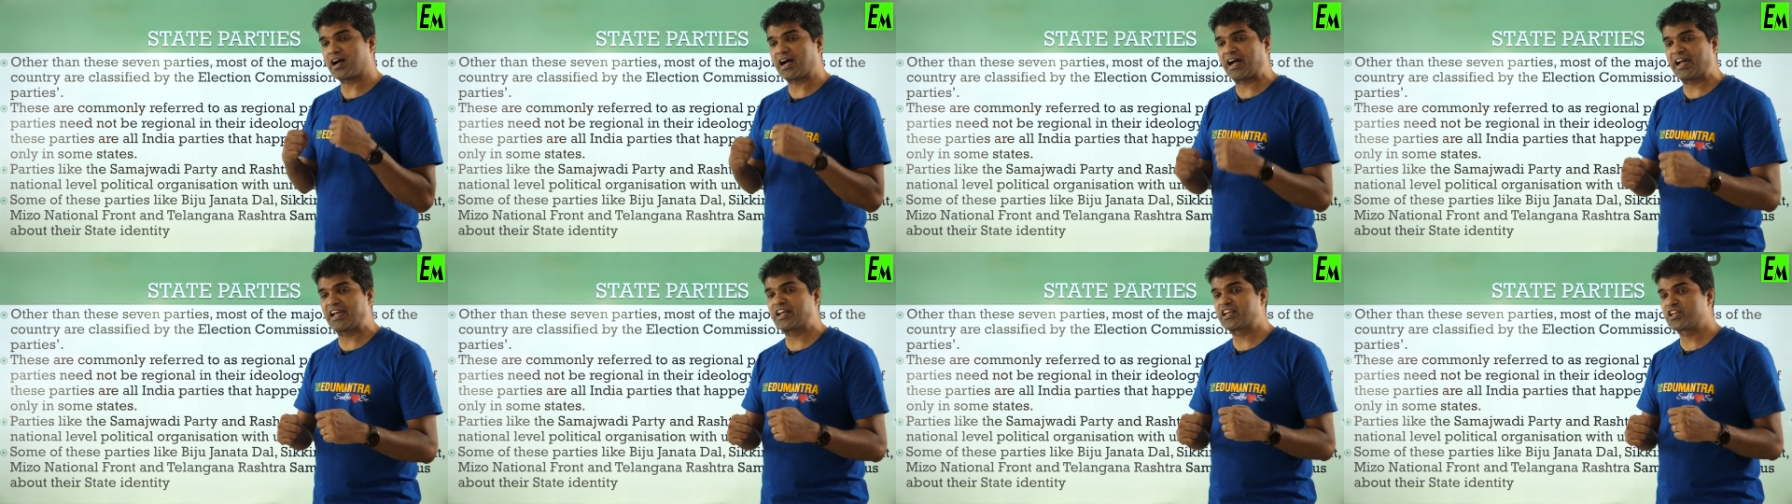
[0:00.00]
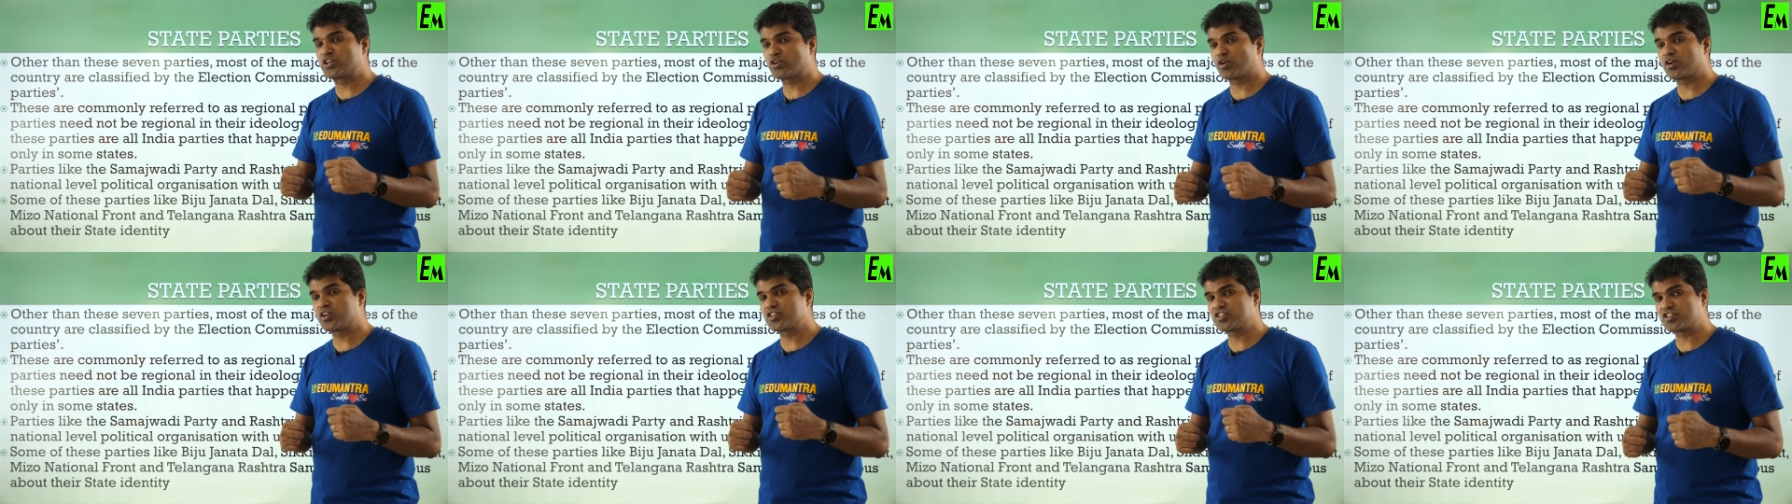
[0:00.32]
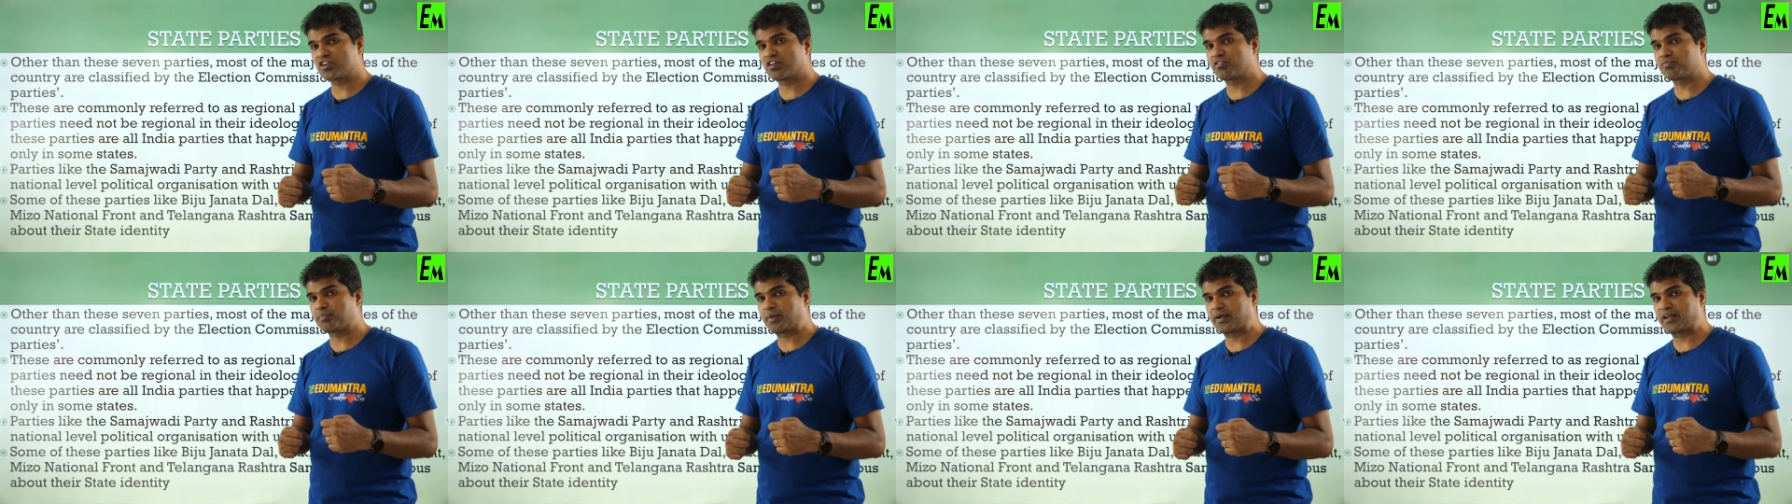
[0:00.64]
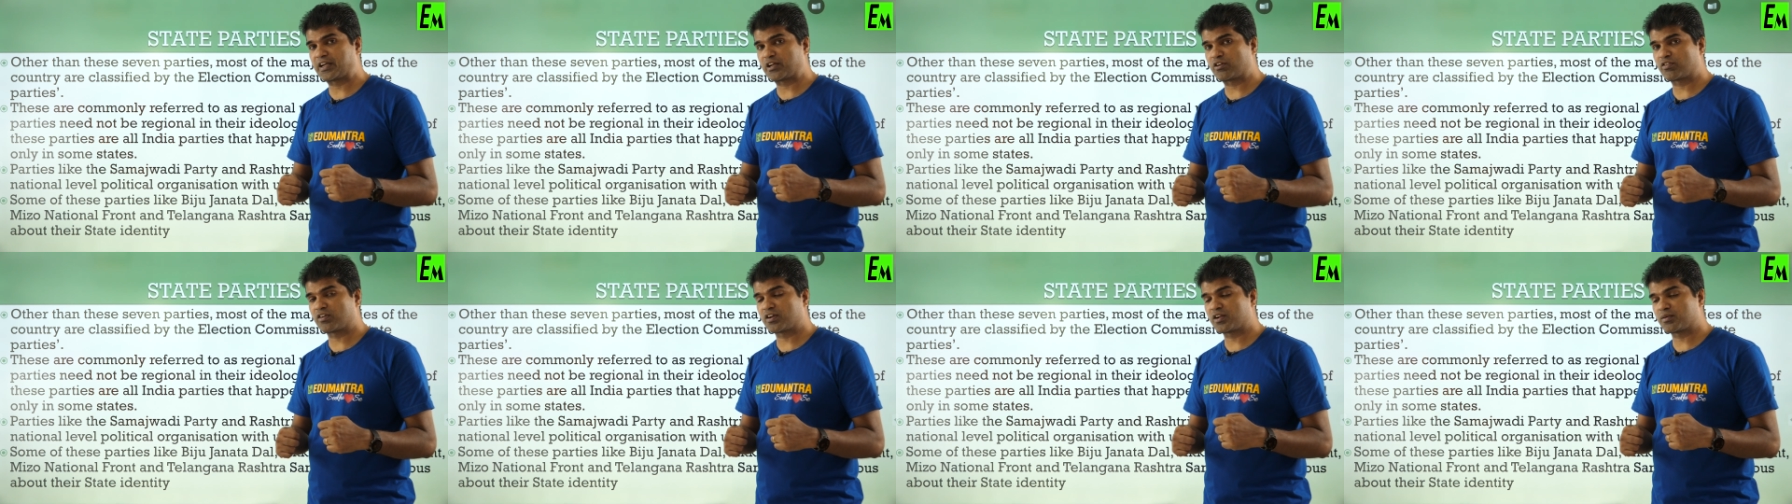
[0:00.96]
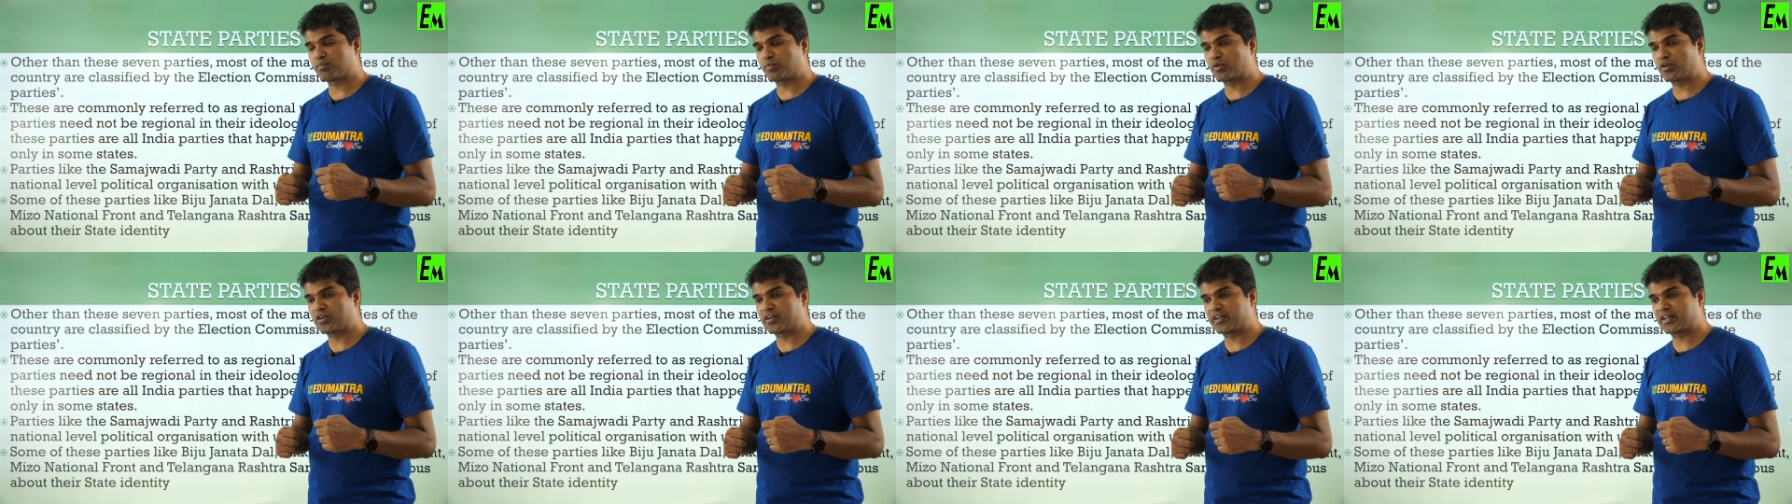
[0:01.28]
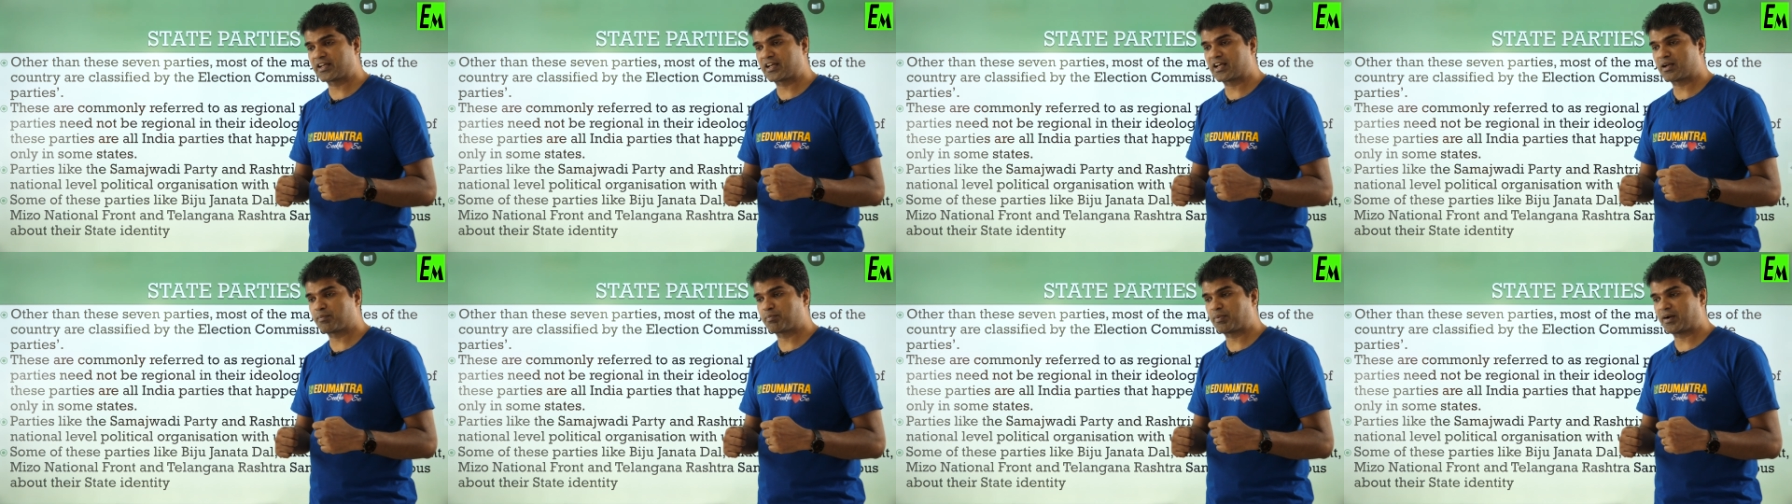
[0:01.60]
ideology of particular
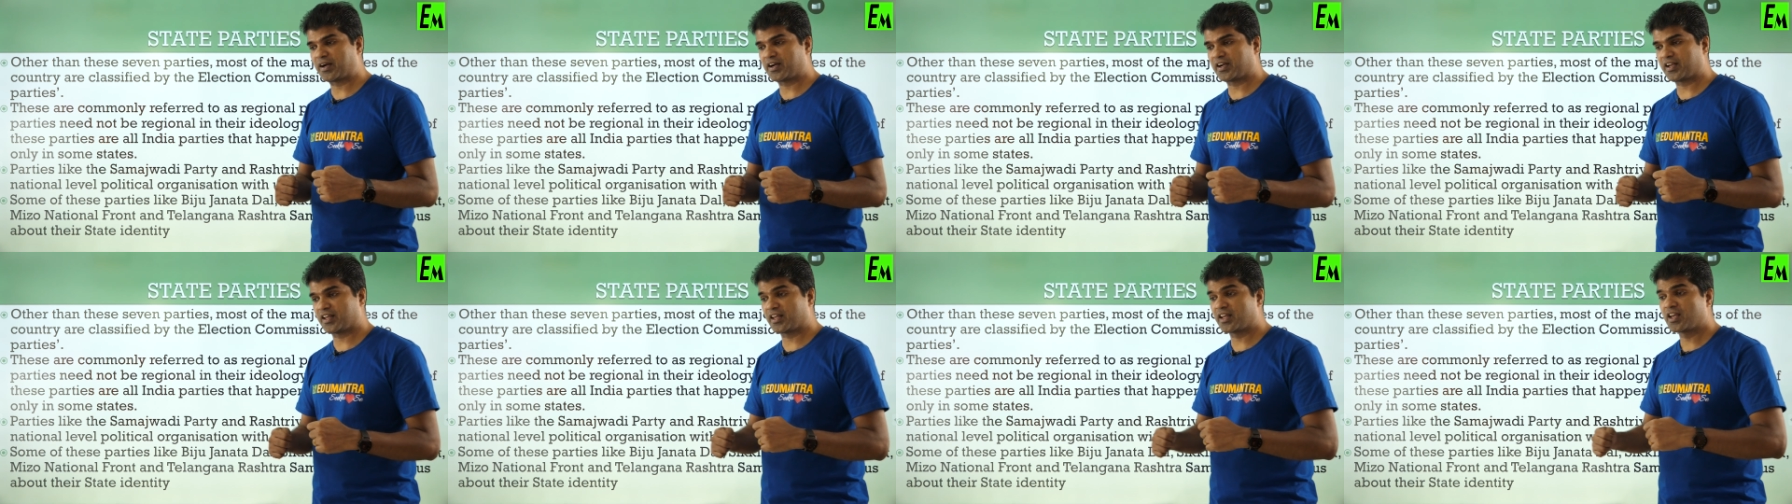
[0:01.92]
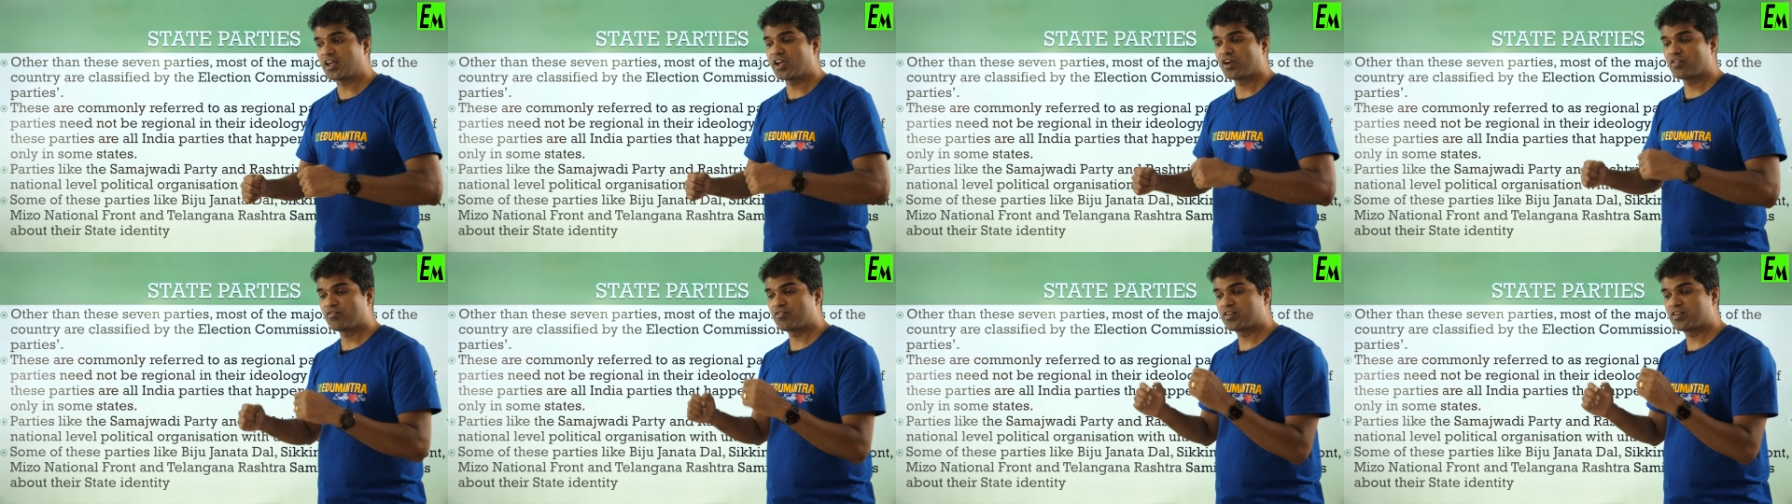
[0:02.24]
political party